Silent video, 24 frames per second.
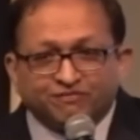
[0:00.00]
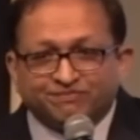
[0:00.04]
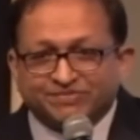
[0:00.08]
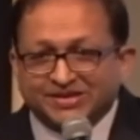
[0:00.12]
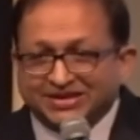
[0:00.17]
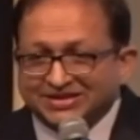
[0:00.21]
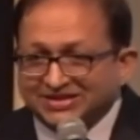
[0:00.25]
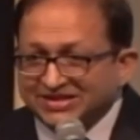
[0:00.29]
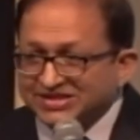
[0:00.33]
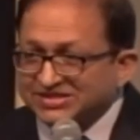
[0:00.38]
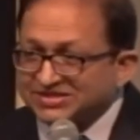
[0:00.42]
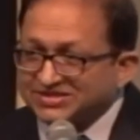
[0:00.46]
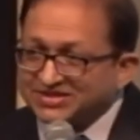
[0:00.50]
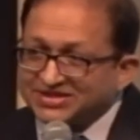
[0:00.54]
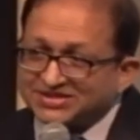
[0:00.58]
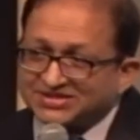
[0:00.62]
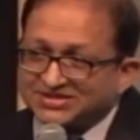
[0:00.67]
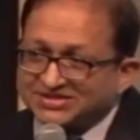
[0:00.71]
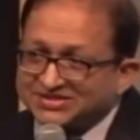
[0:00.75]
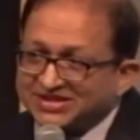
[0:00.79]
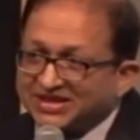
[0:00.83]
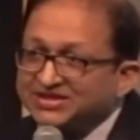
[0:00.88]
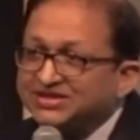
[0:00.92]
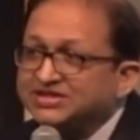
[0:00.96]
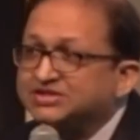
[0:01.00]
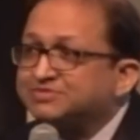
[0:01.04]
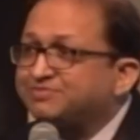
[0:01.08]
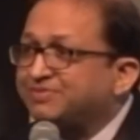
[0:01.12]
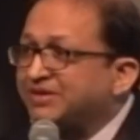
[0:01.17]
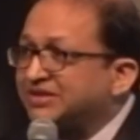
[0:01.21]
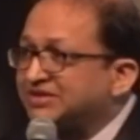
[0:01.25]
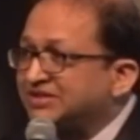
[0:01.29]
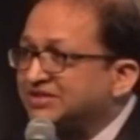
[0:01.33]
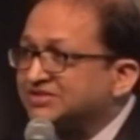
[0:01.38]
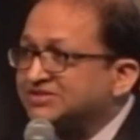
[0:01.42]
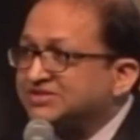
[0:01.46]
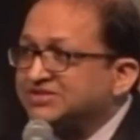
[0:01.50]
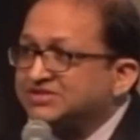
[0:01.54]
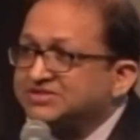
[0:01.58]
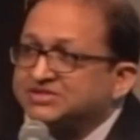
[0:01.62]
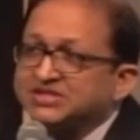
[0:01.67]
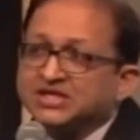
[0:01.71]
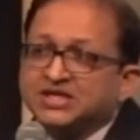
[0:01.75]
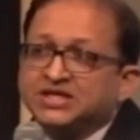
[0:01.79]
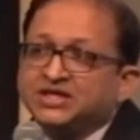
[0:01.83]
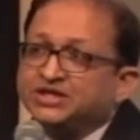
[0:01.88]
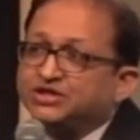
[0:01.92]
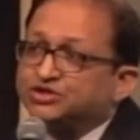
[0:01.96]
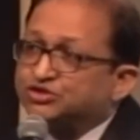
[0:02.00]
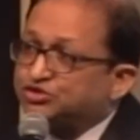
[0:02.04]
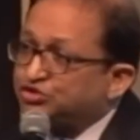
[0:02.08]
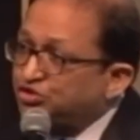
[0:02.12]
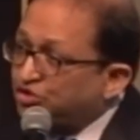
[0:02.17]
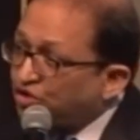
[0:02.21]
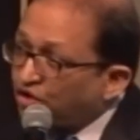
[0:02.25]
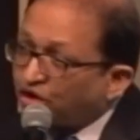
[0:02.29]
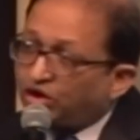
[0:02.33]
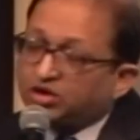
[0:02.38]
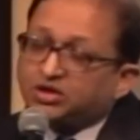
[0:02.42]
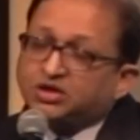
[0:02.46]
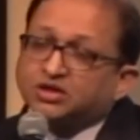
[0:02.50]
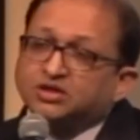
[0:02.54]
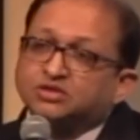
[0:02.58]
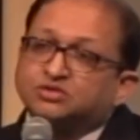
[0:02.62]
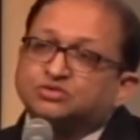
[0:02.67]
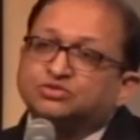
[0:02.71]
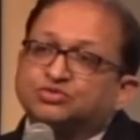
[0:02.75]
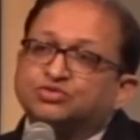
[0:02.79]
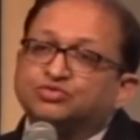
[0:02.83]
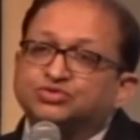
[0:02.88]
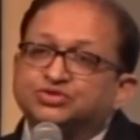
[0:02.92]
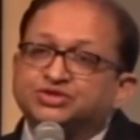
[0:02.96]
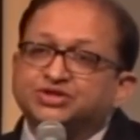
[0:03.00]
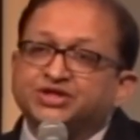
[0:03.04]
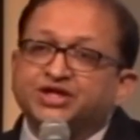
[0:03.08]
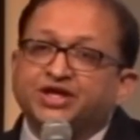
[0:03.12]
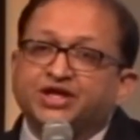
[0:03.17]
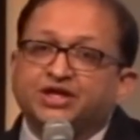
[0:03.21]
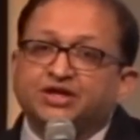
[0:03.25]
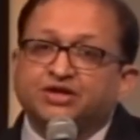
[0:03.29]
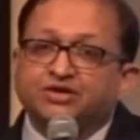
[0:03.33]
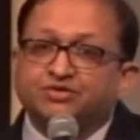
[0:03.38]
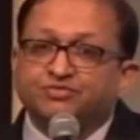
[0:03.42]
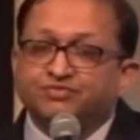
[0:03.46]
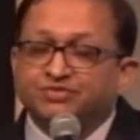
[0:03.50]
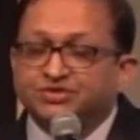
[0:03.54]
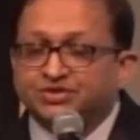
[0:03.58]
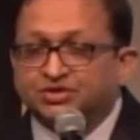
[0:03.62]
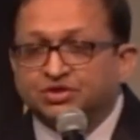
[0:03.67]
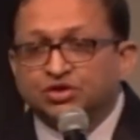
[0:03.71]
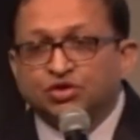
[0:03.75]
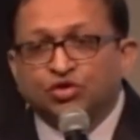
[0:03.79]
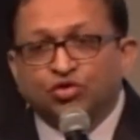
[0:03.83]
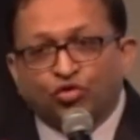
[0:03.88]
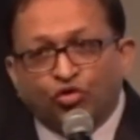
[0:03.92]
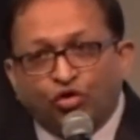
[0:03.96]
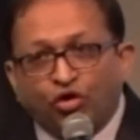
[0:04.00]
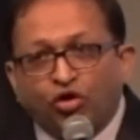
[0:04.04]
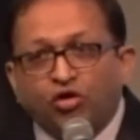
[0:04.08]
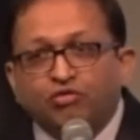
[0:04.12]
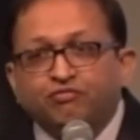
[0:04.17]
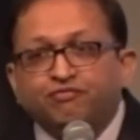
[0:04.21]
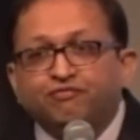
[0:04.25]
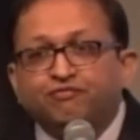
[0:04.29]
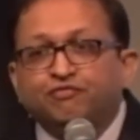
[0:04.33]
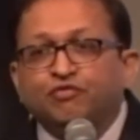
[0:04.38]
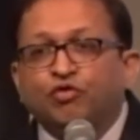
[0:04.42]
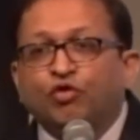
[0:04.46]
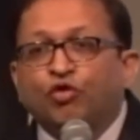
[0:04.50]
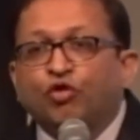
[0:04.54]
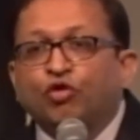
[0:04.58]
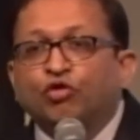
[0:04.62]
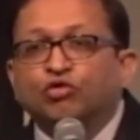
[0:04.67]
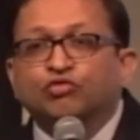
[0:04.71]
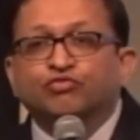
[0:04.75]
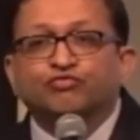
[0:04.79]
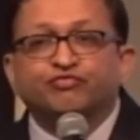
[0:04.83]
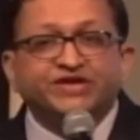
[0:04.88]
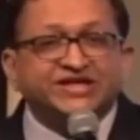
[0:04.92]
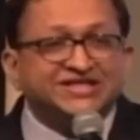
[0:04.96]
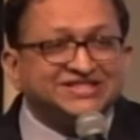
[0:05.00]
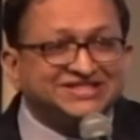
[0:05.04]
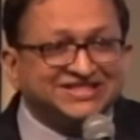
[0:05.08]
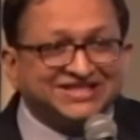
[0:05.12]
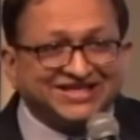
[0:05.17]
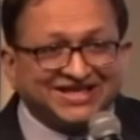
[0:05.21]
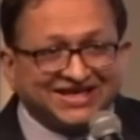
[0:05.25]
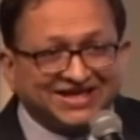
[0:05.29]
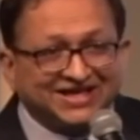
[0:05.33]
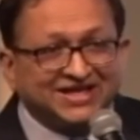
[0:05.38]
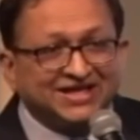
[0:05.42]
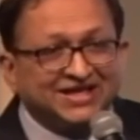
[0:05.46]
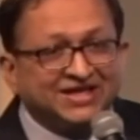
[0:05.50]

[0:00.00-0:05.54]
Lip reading: breathlessness, and this breathlessness is not associated with cough or wheezing.